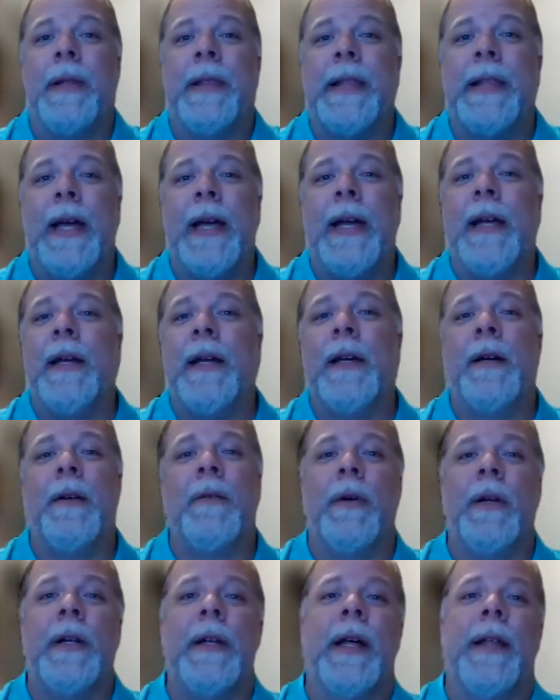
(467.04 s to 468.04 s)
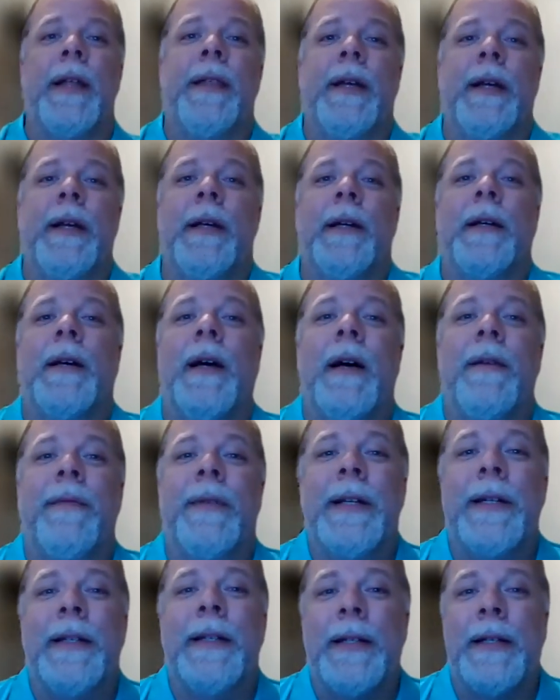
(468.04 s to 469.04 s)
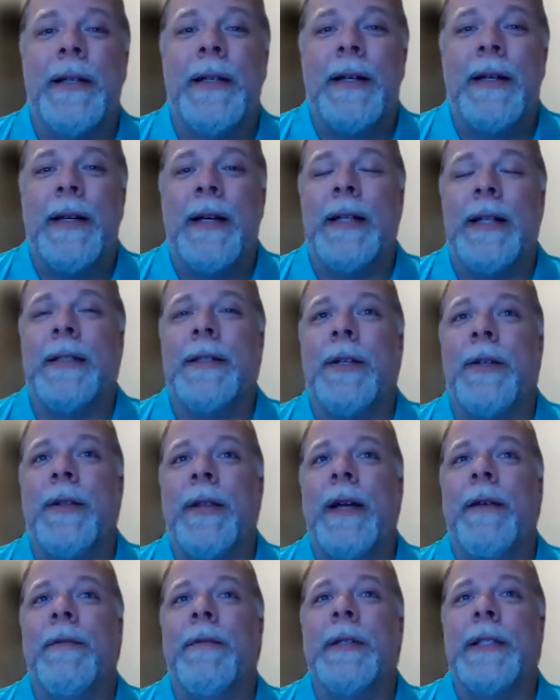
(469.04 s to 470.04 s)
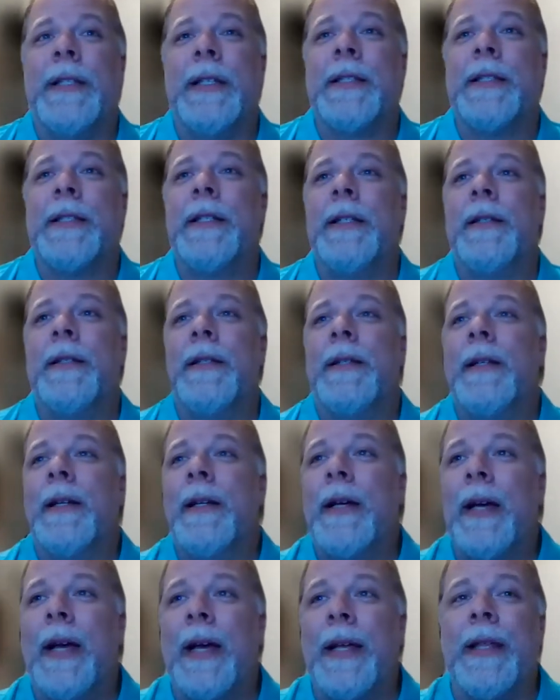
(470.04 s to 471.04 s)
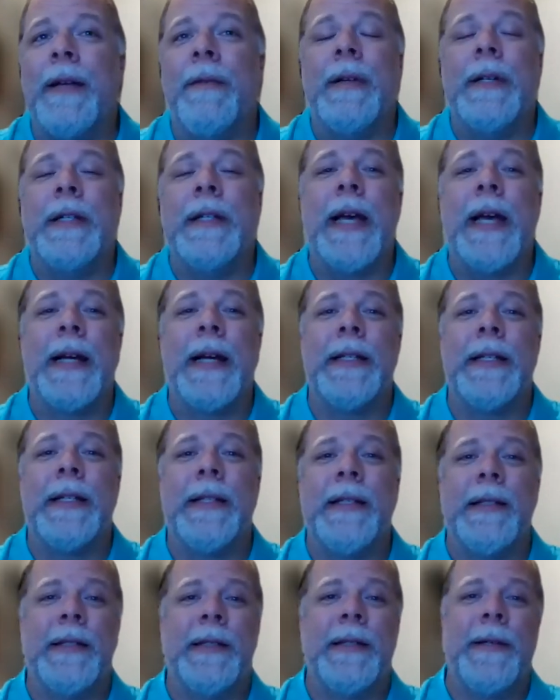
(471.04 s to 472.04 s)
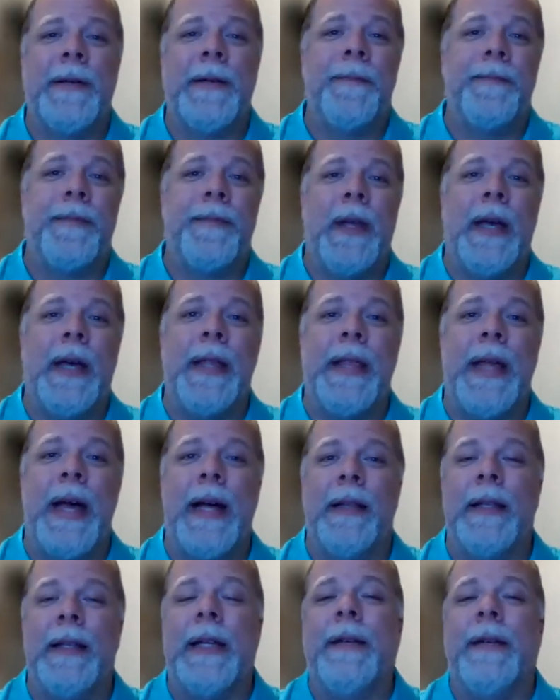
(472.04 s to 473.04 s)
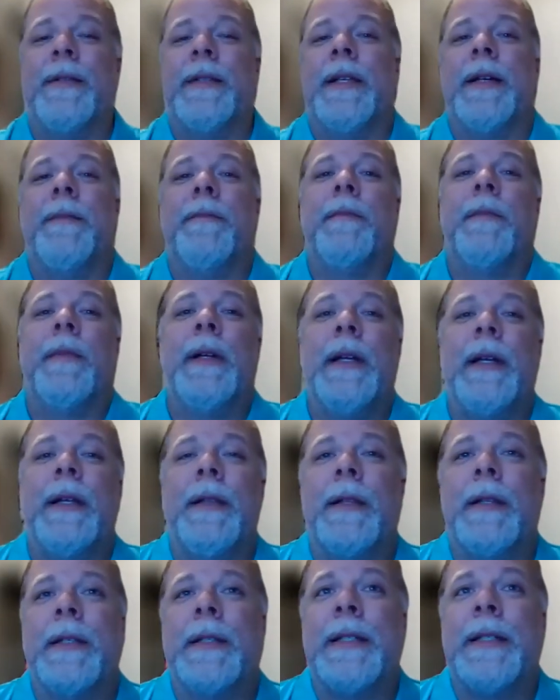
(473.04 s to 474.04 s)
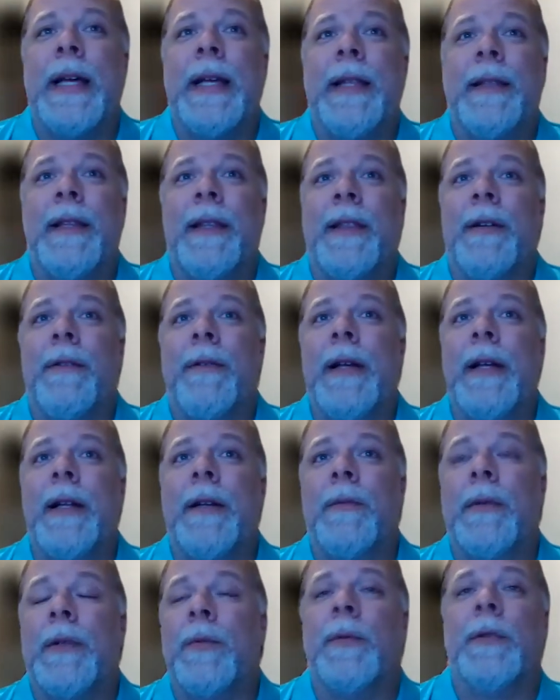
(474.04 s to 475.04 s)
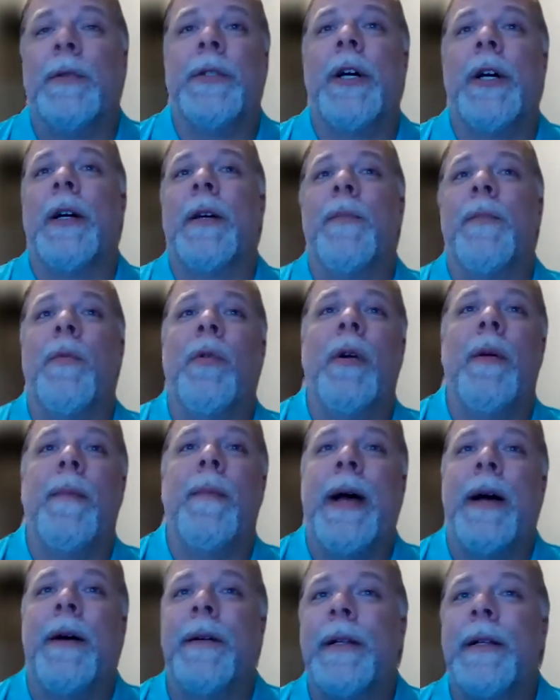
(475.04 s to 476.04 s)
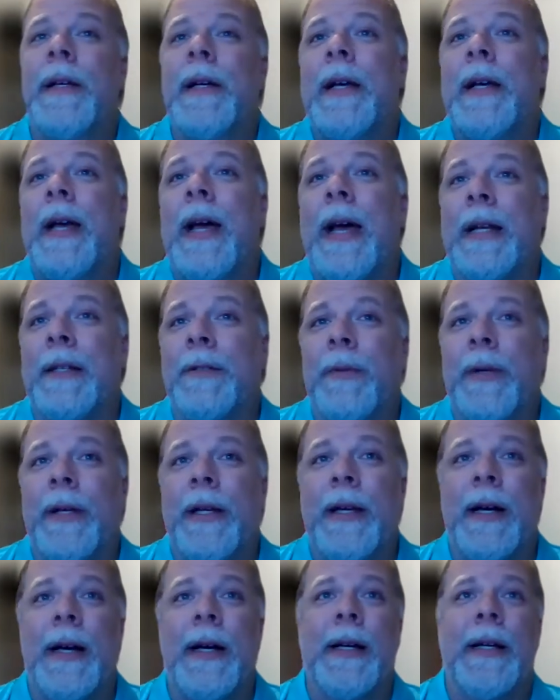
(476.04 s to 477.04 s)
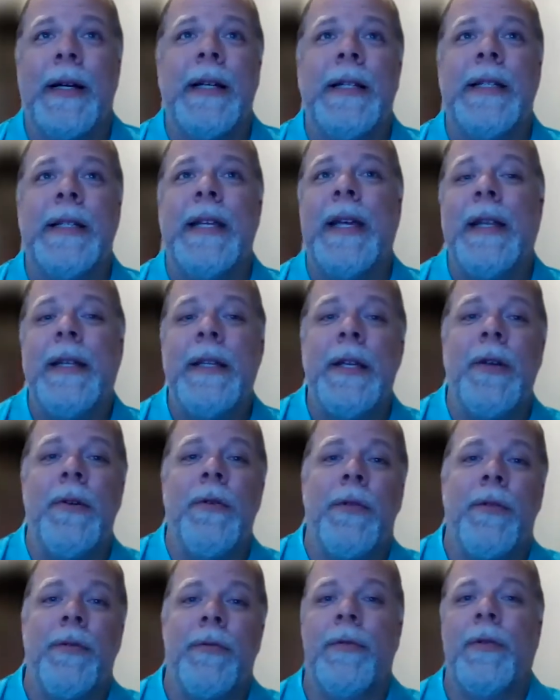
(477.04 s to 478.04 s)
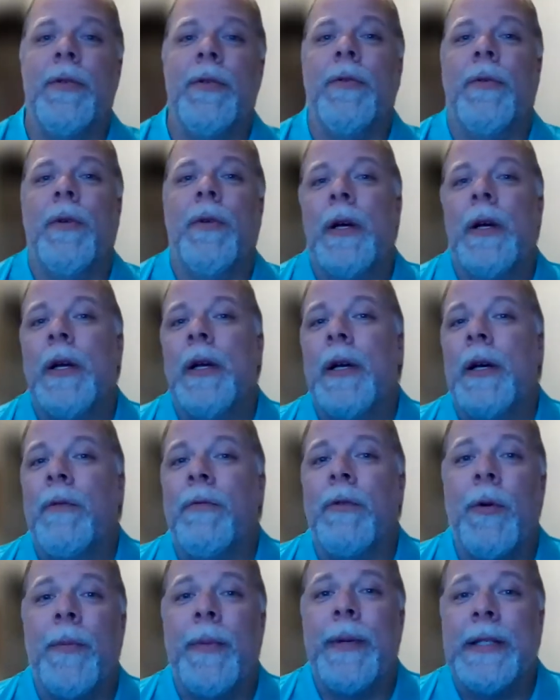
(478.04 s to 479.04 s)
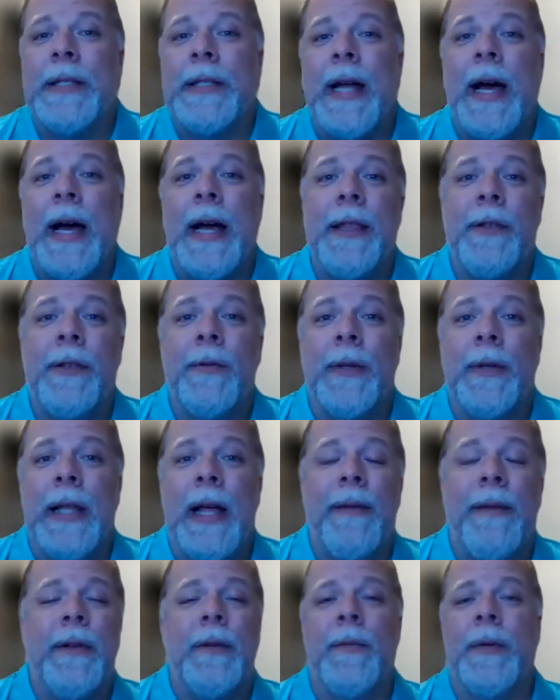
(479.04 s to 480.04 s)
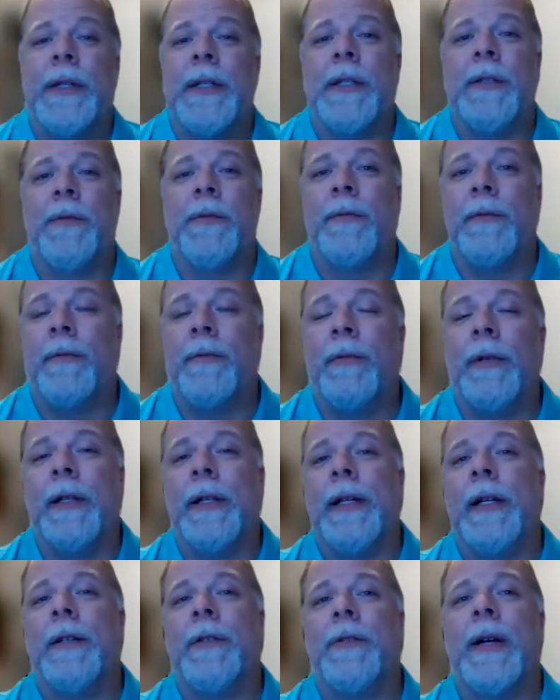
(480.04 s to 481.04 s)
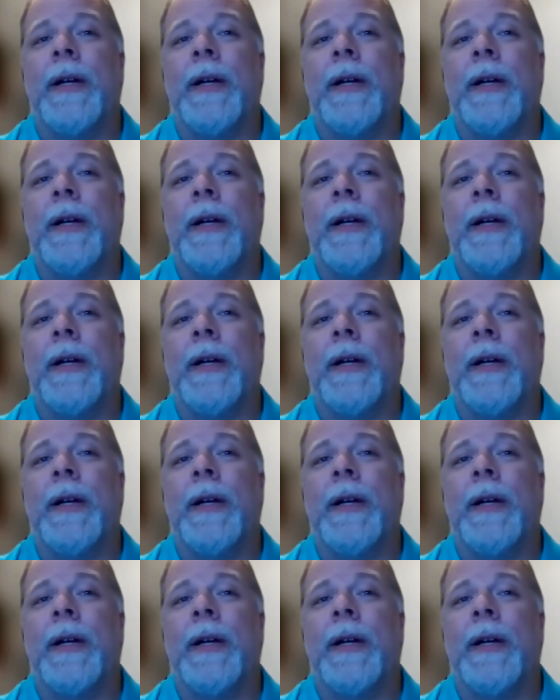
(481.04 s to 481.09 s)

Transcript: but they want nothing of it. And so they resist it and they reject it. And that leaves them in the state that they're in, which we'll talk more about as we uh, continue through Romans nine through eleven, which is really